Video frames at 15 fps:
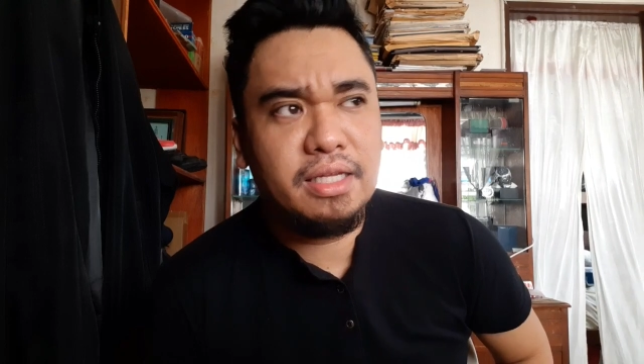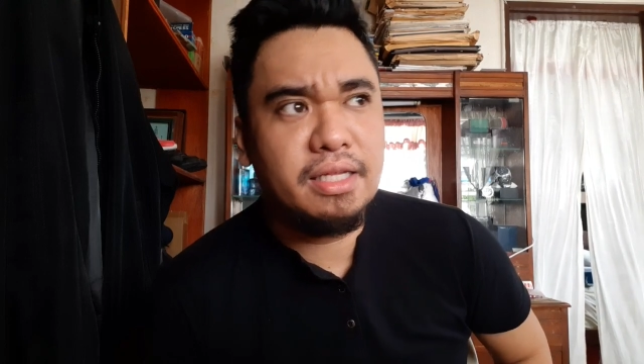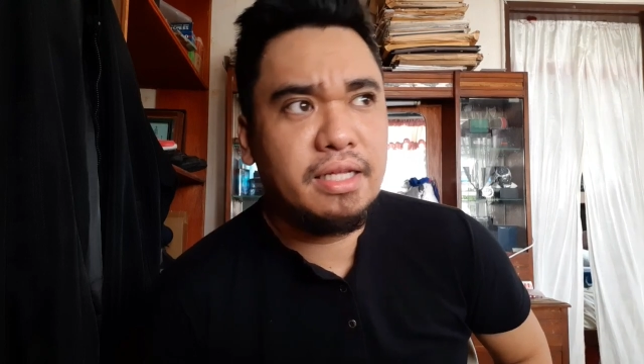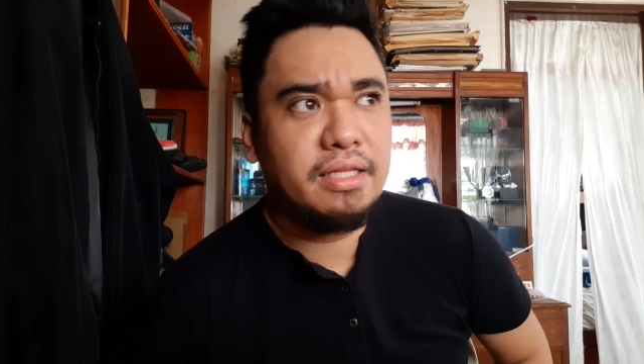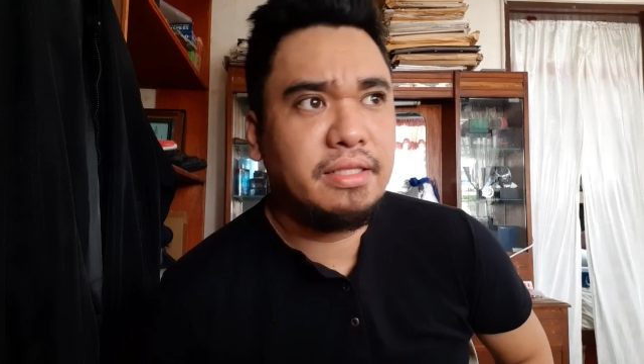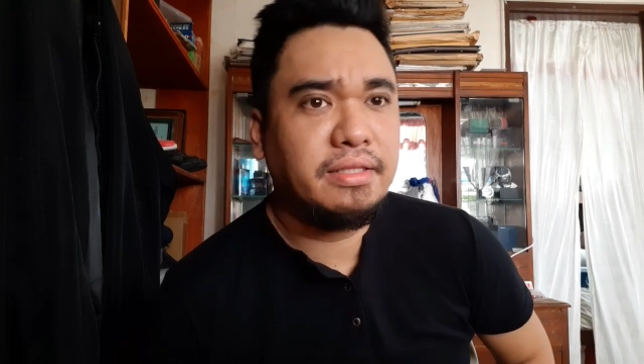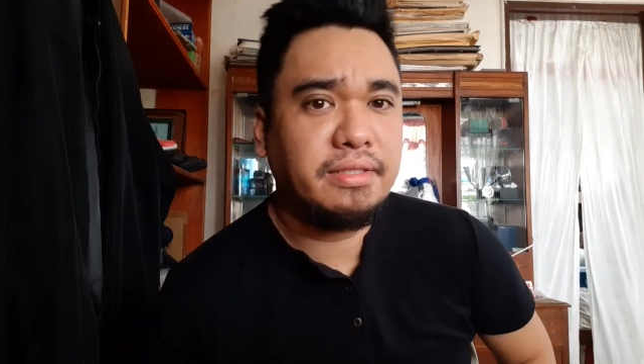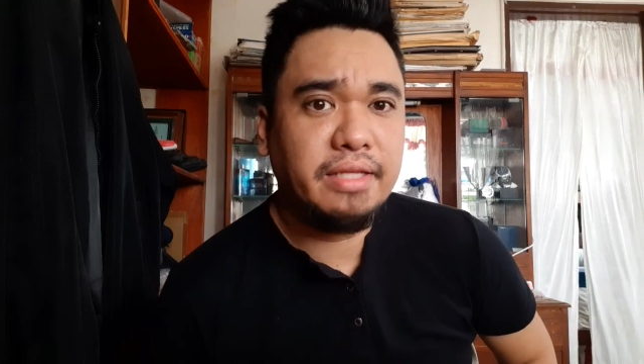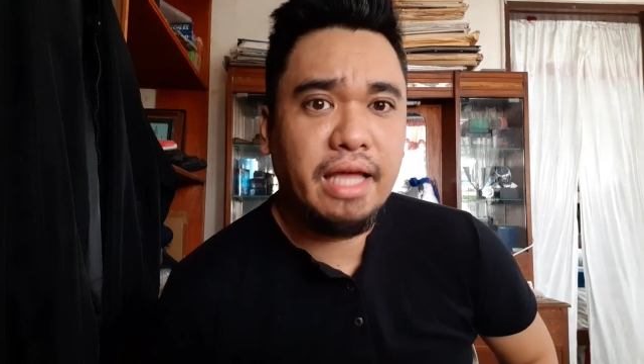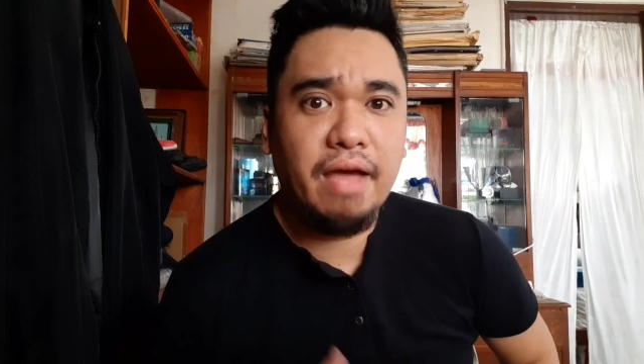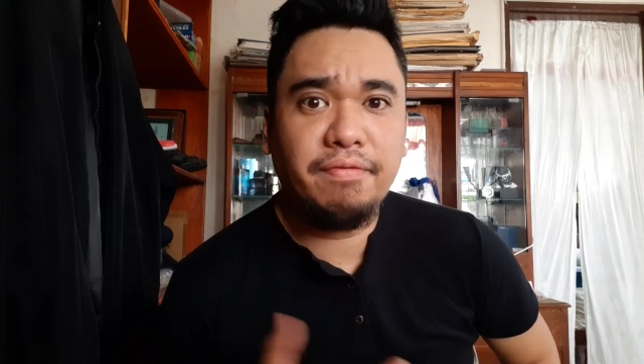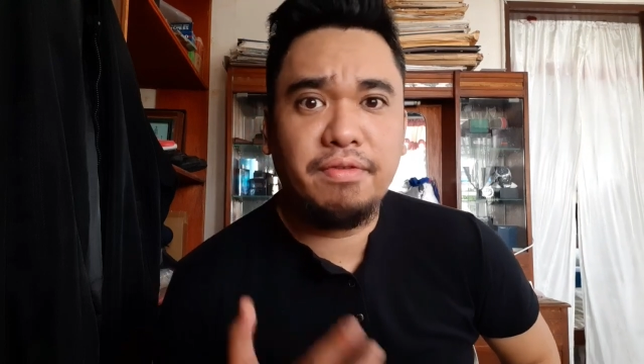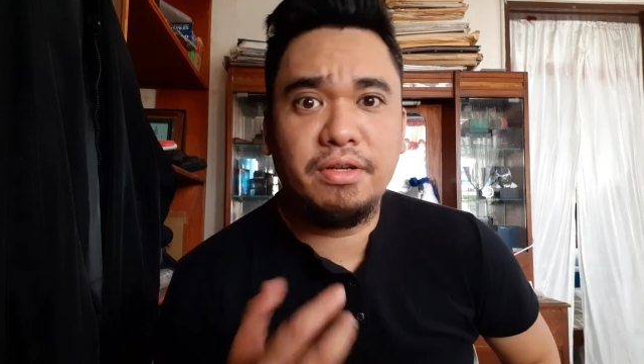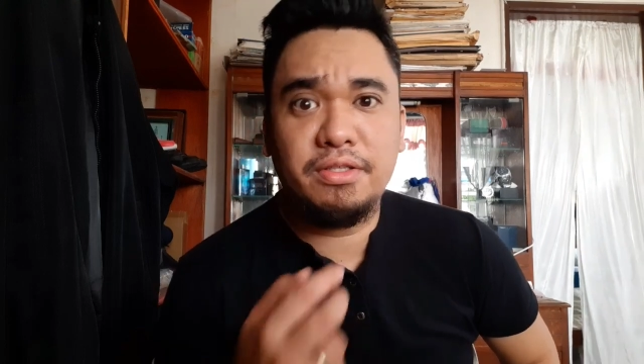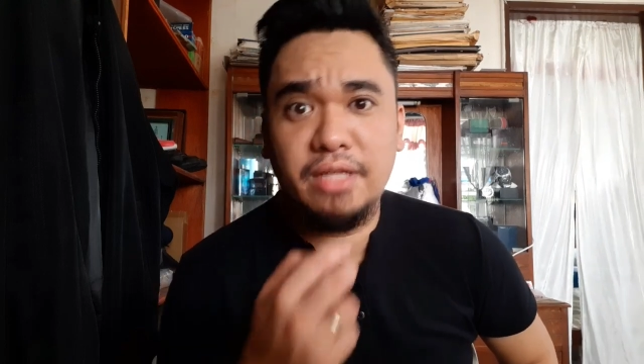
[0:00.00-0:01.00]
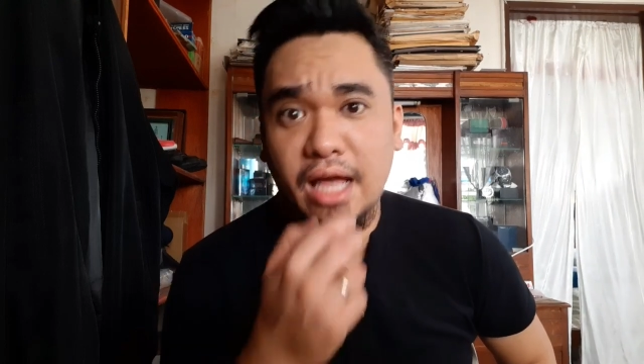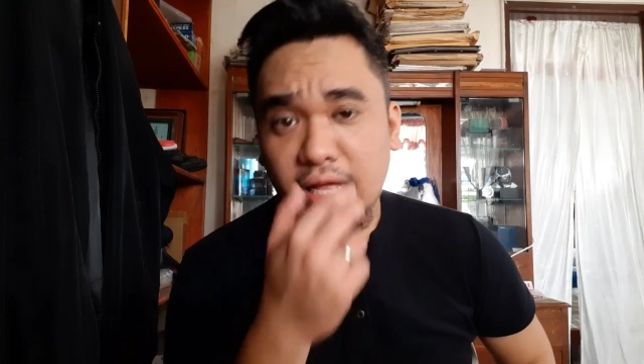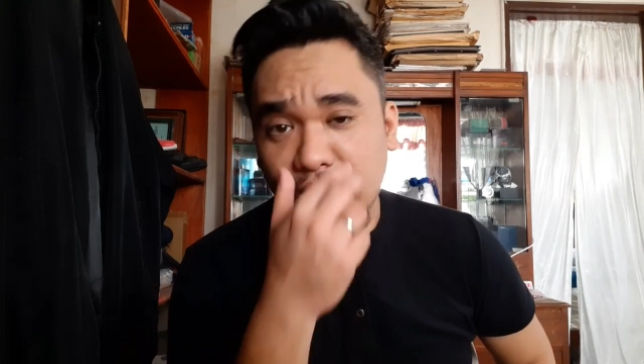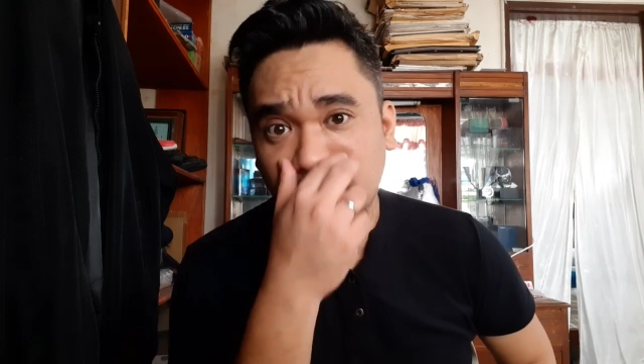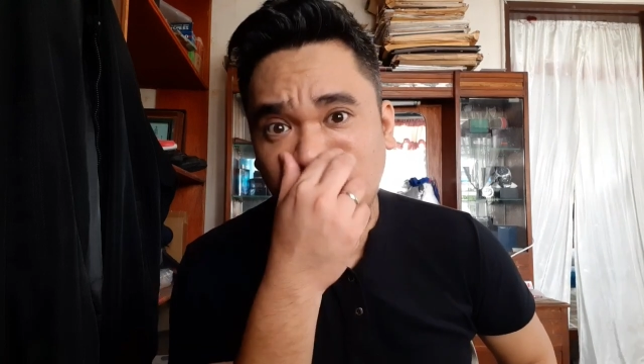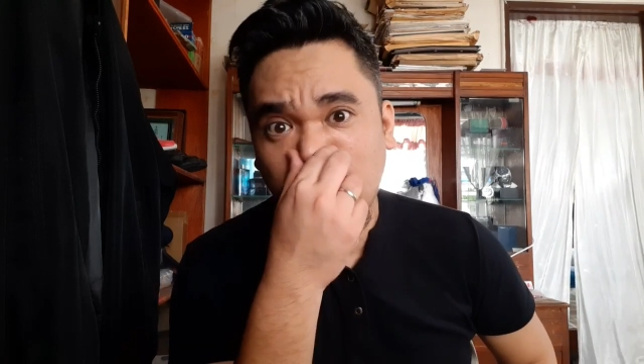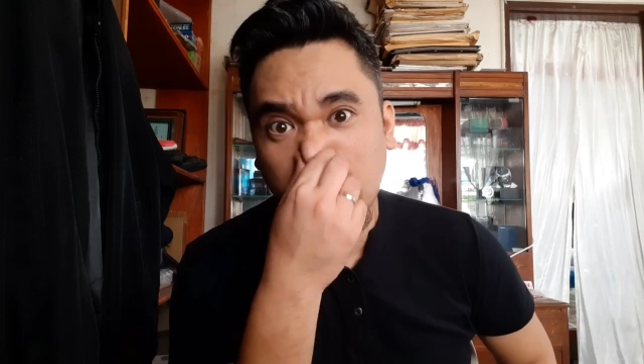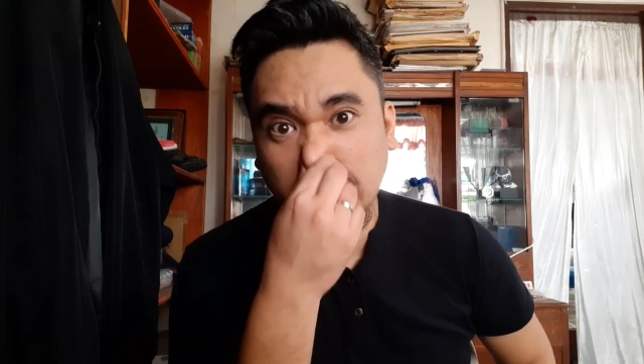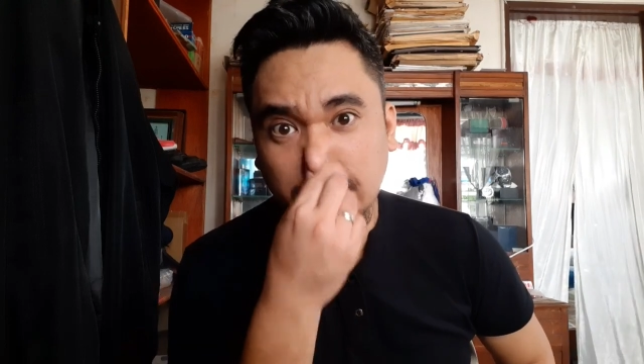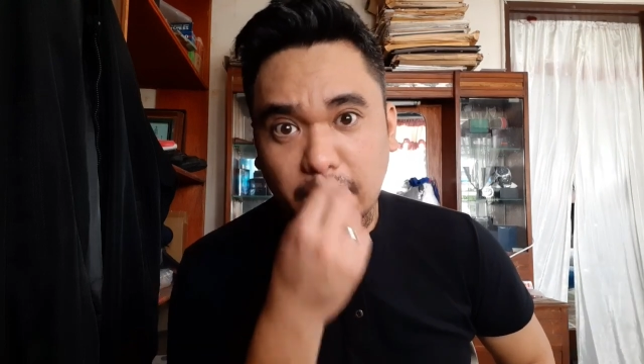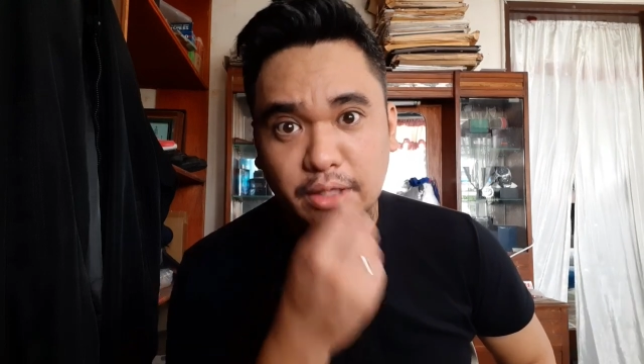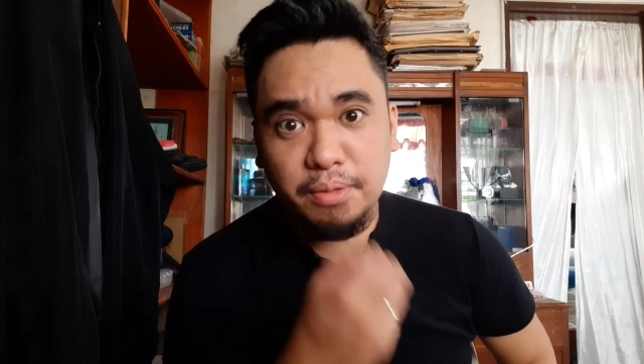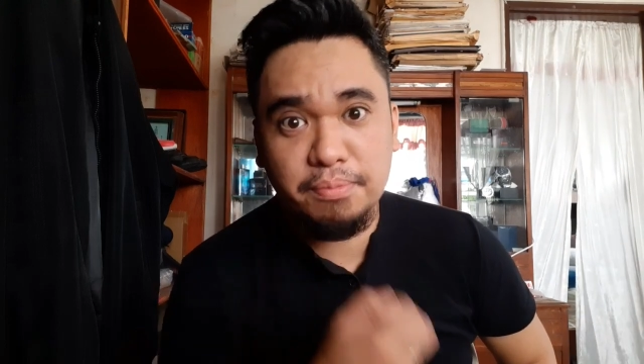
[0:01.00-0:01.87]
and then after that I tried